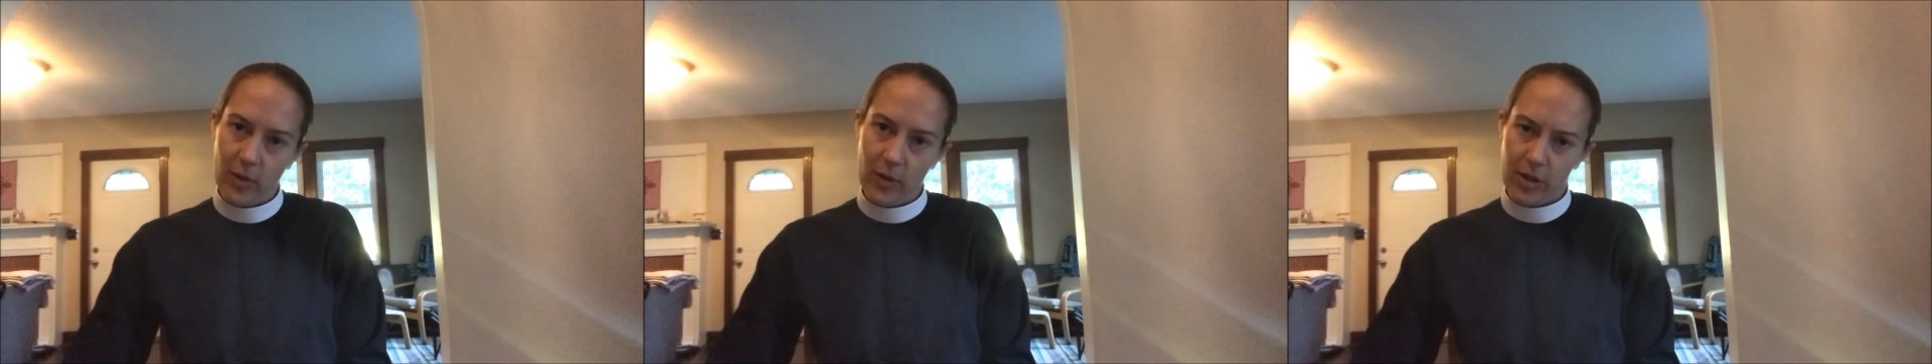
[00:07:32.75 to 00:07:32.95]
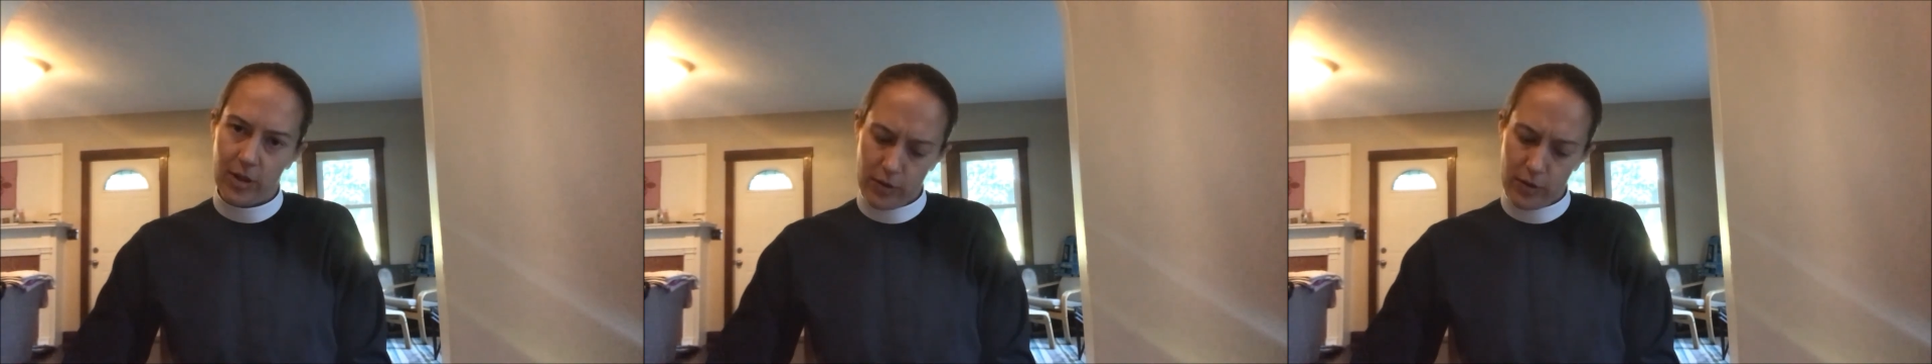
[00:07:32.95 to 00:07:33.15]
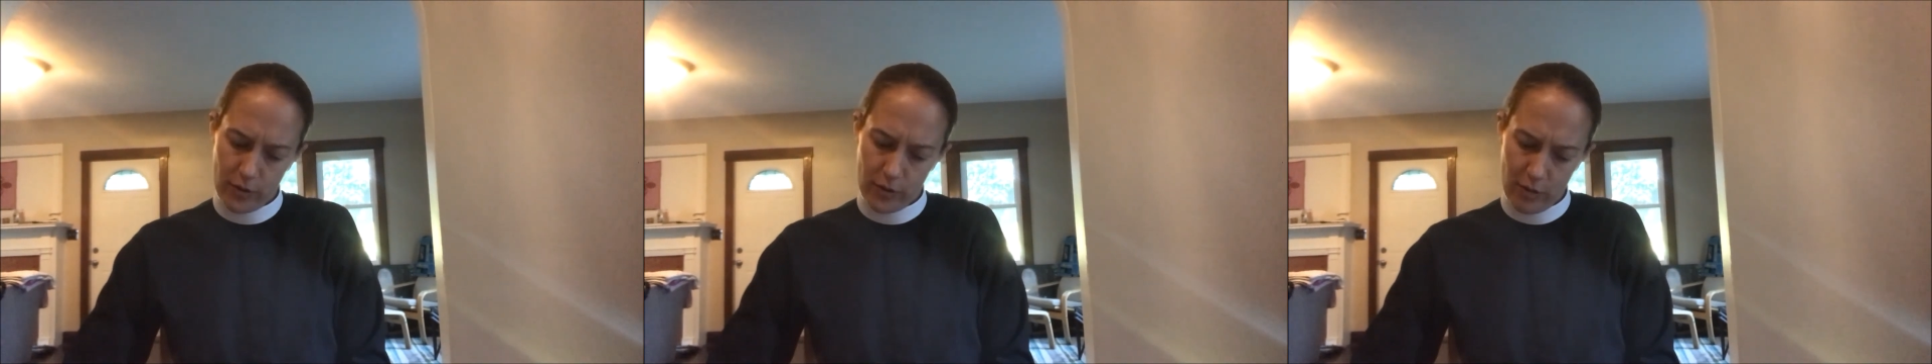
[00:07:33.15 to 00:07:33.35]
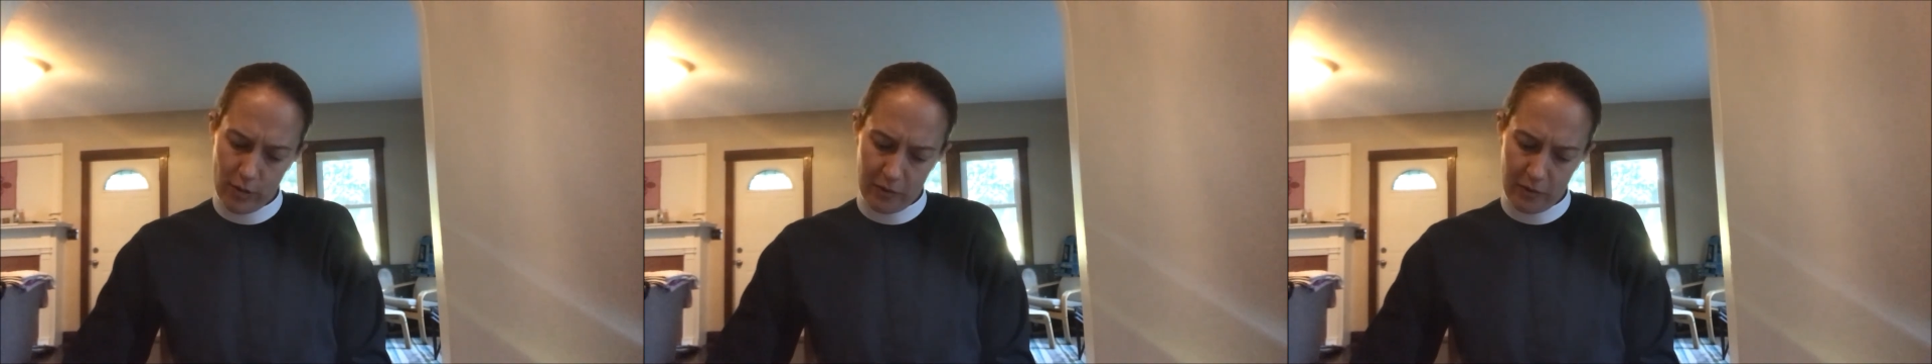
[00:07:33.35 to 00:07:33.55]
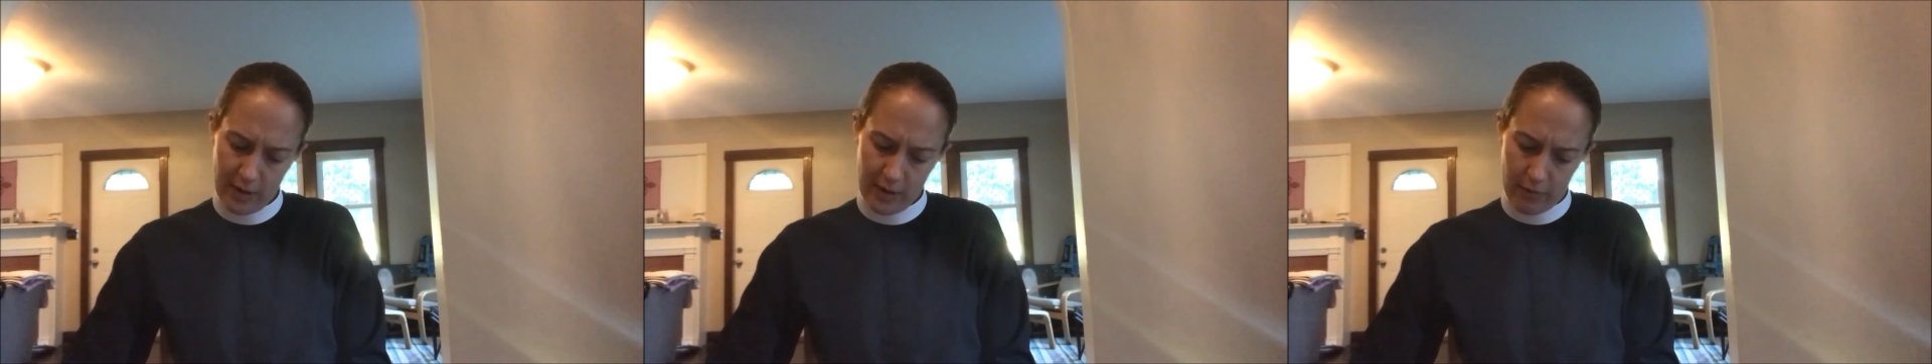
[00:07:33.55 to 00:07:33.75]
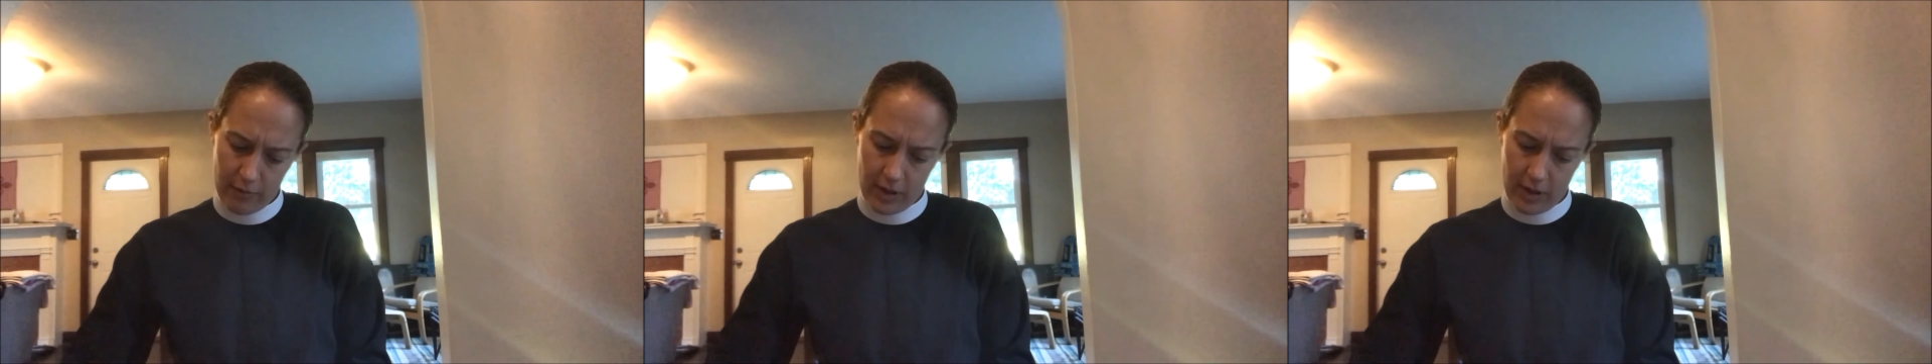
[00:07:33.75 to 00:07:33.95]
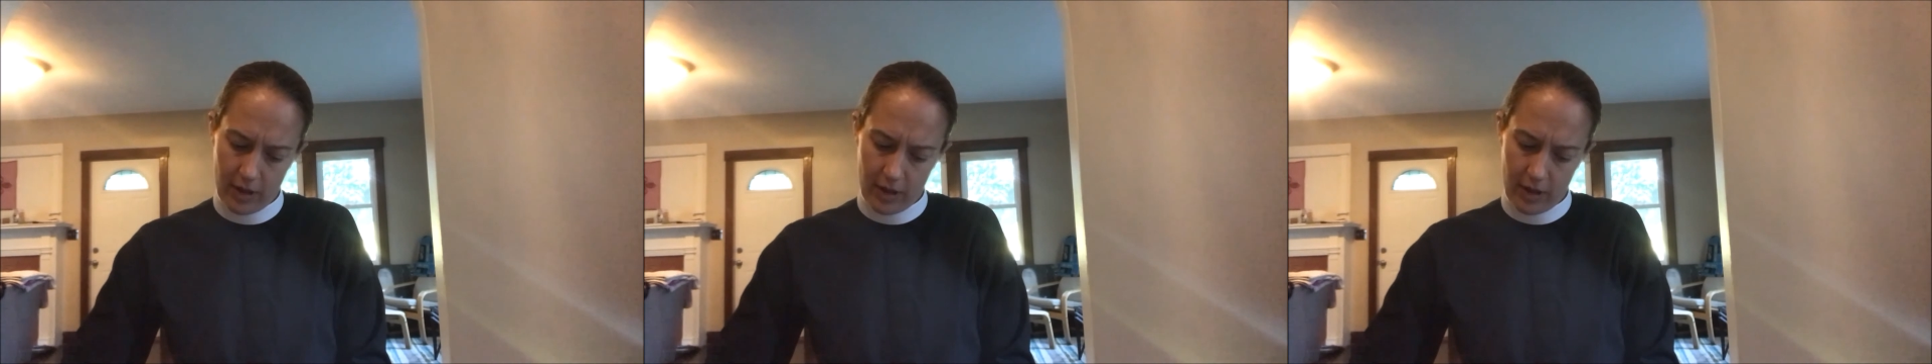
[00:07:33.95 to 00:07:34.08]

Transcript: are my two favorite